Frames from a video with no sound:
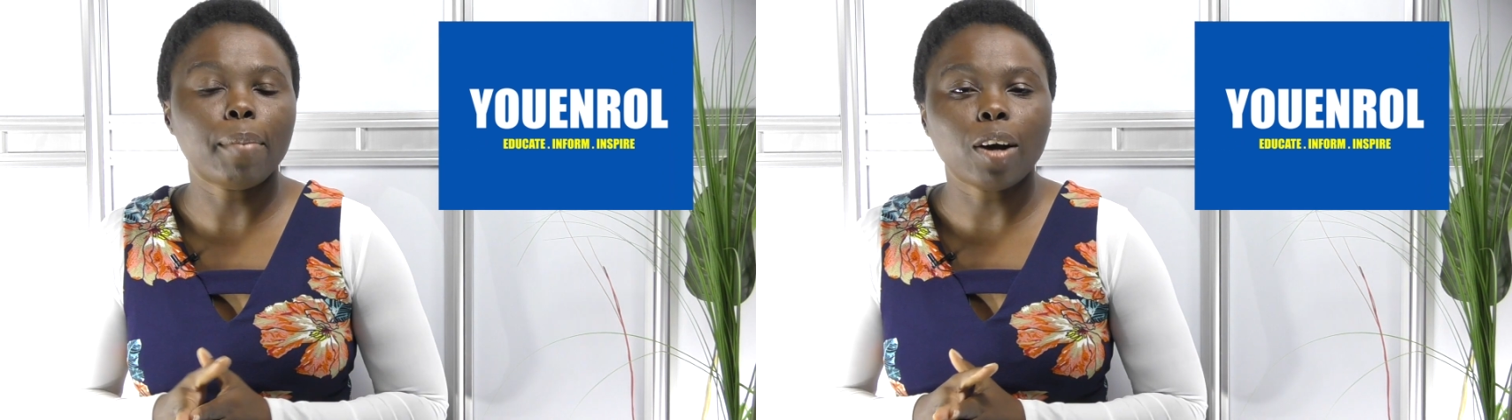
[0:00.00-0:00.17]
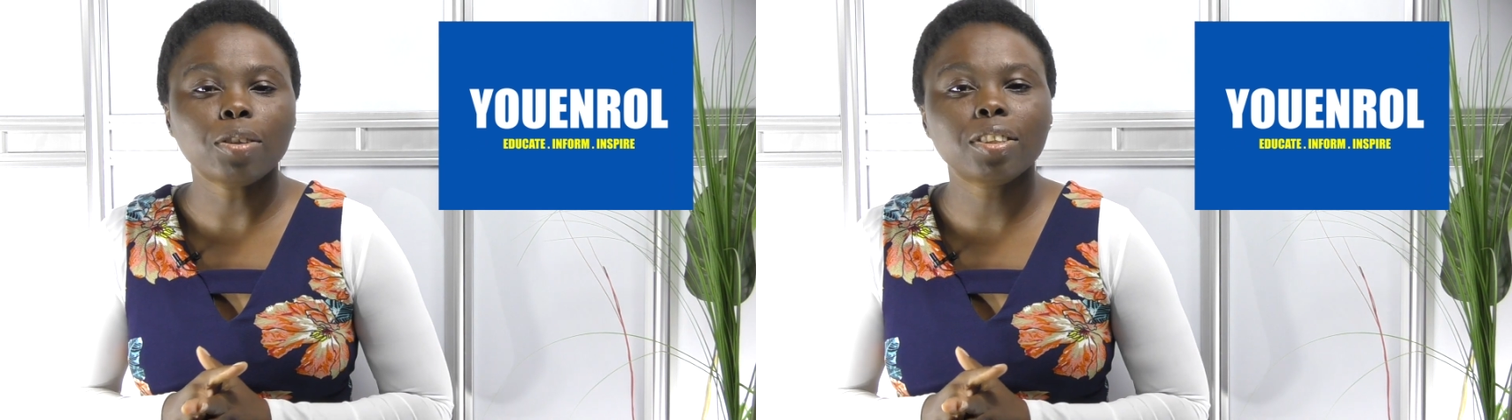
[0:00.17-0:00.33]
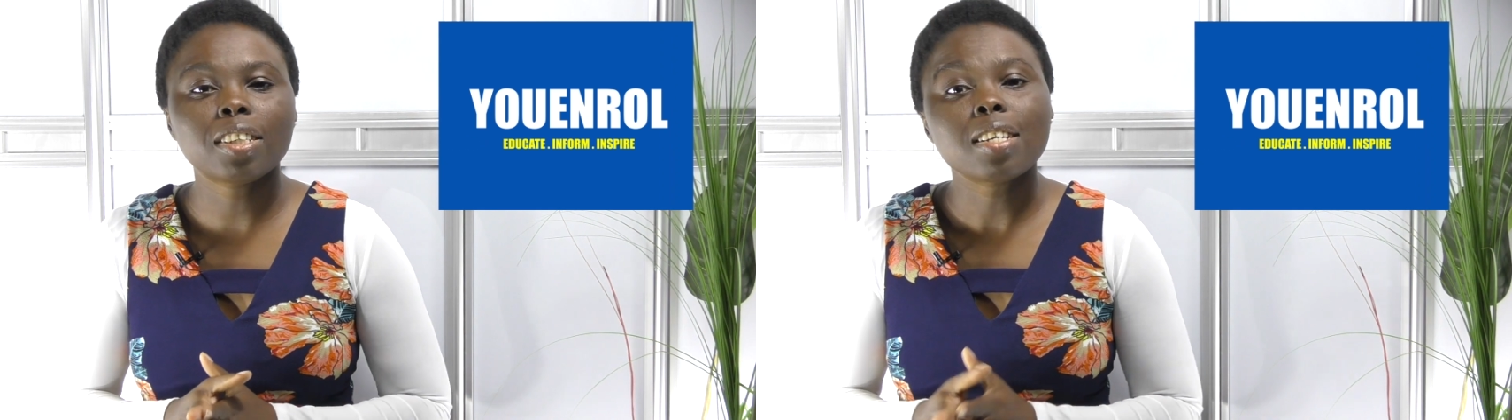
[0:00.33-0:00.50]

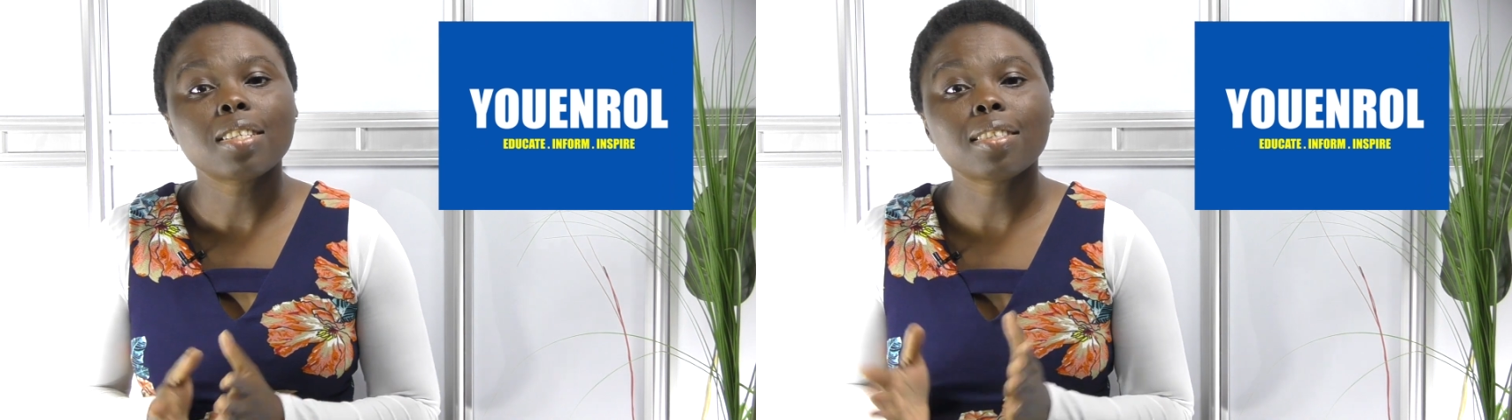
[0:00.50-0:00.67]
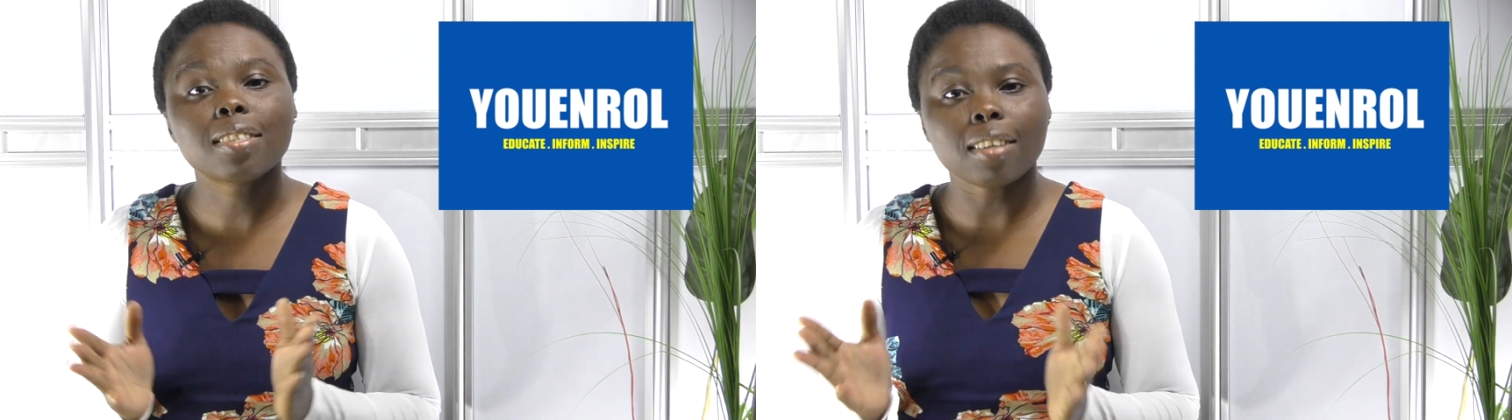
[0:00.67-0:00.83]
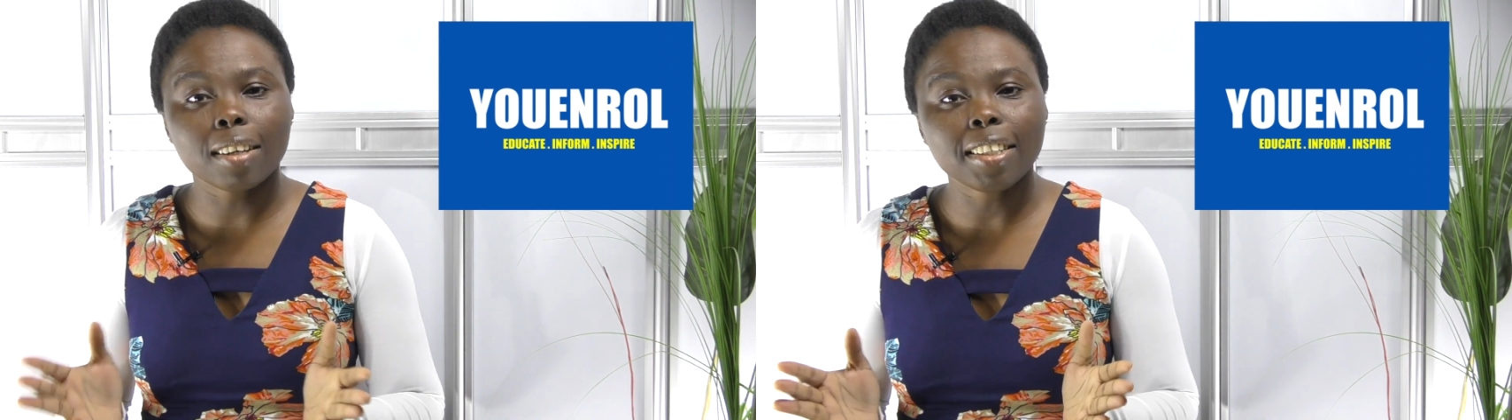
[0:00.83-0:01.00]
about
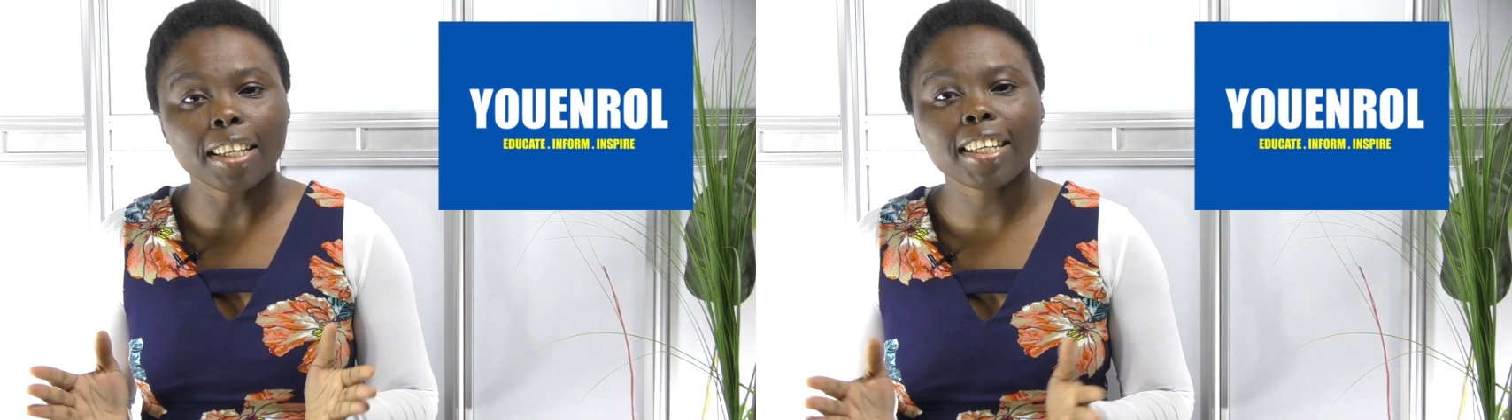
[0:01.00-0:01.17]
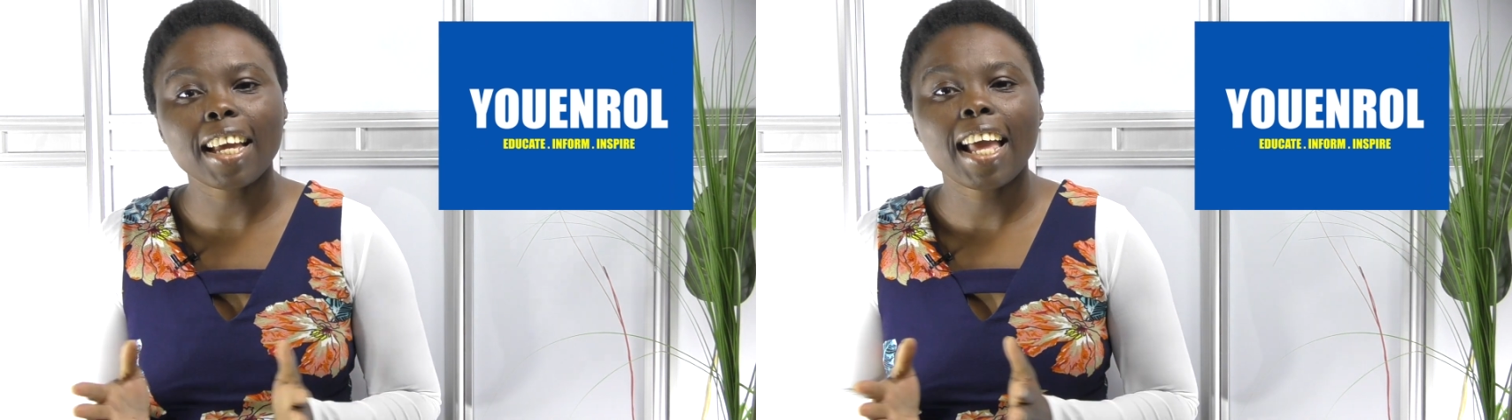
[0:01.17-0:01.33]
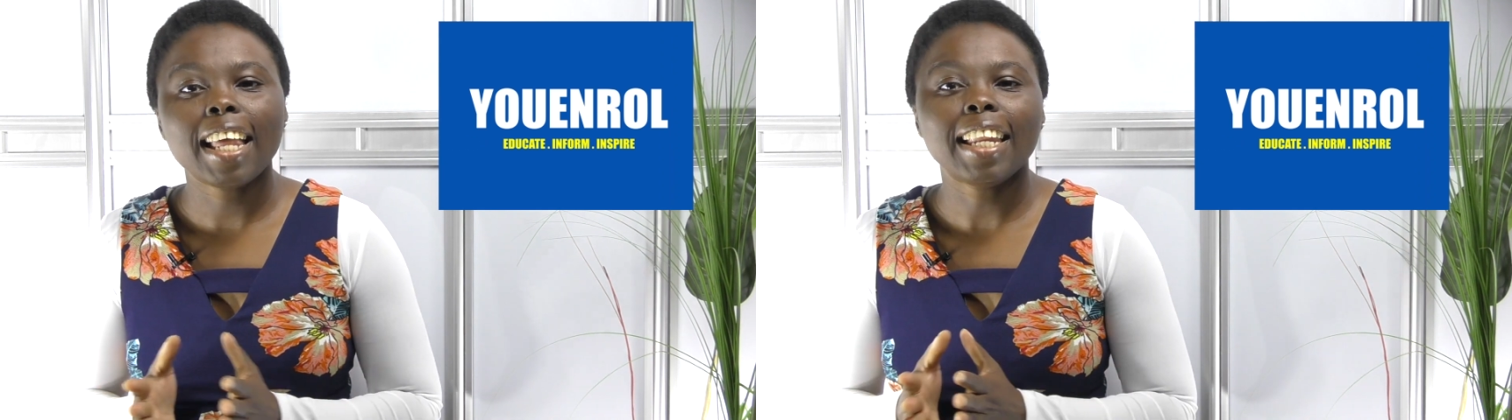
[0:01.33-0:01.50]

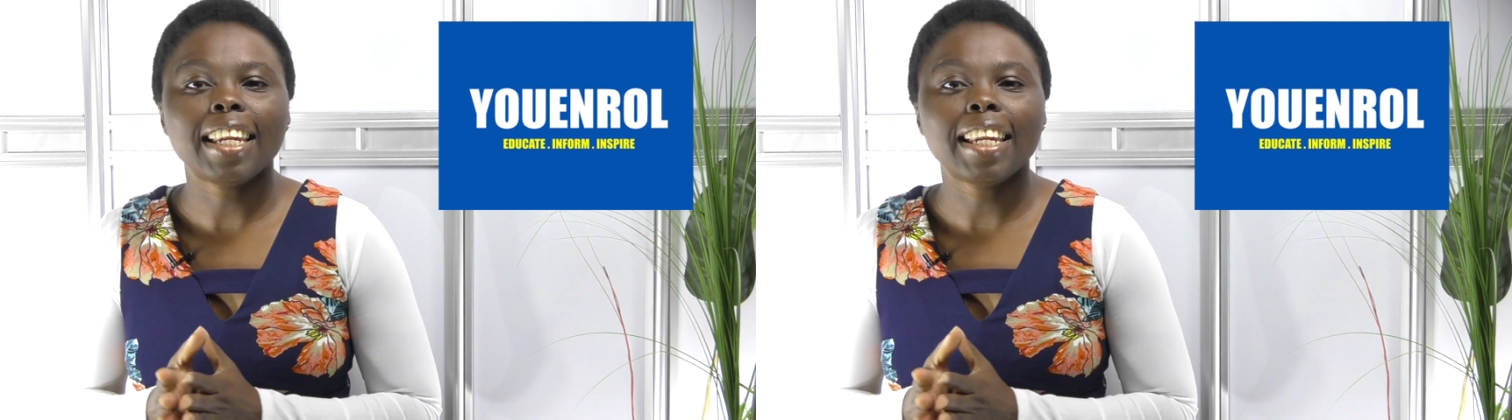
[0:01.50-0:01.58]
studying,